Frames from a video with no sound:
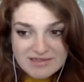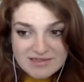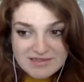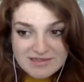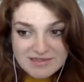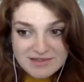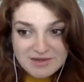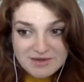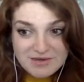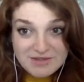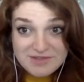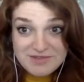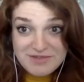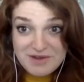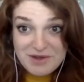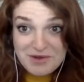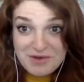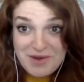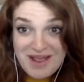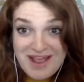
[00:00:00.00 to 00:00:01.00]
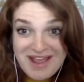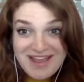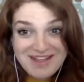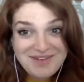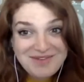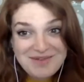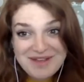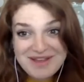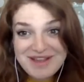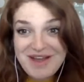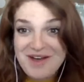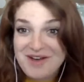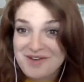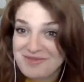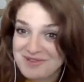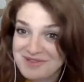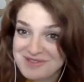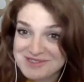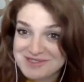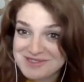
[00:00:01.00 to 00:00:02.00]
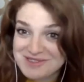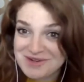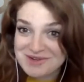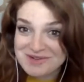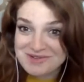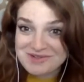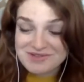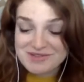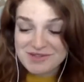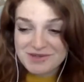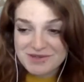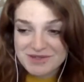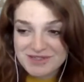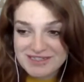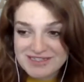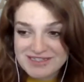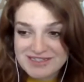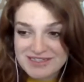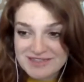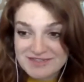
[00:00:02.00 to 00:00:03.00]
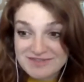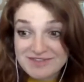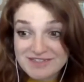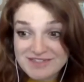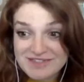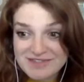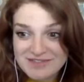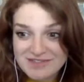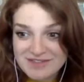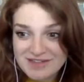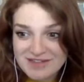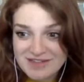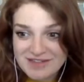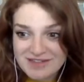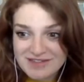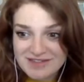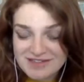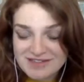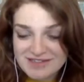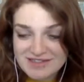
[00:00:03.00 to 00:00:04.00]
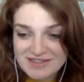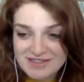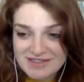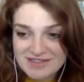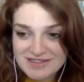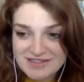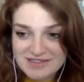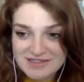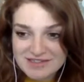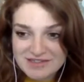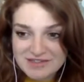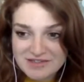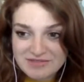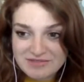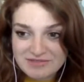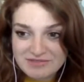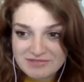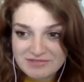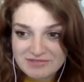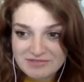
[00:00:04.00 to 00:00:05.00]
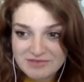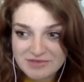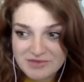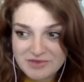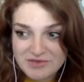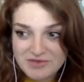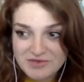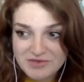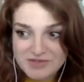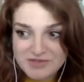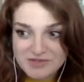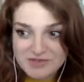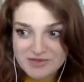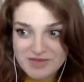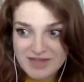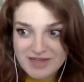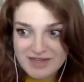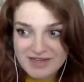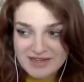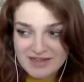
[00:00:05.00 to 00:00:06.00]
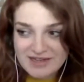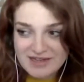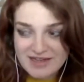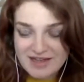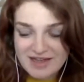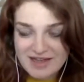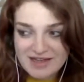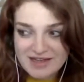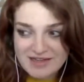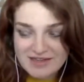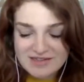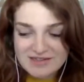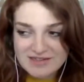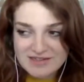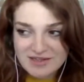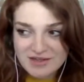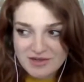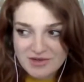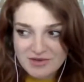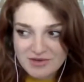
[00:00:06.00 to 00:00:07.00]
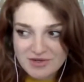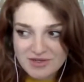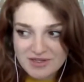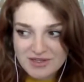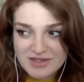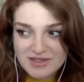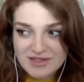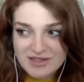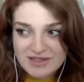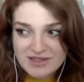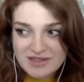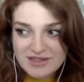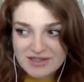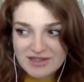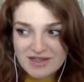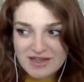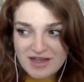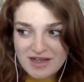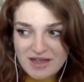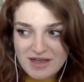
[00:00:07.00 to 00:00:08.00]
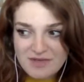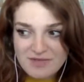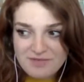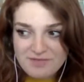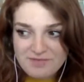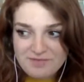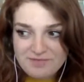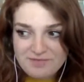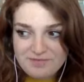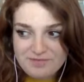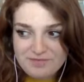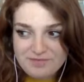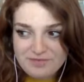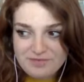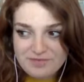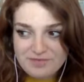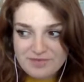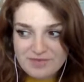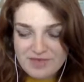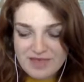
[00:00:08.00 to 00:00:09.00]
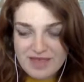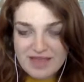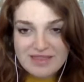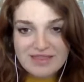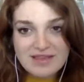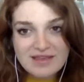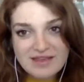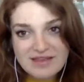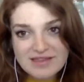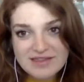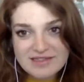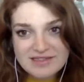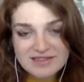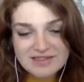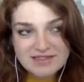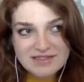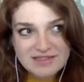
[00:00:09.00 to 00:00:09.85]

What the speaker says: it's very we almost don't totally see physical health as a universal right. So I think it's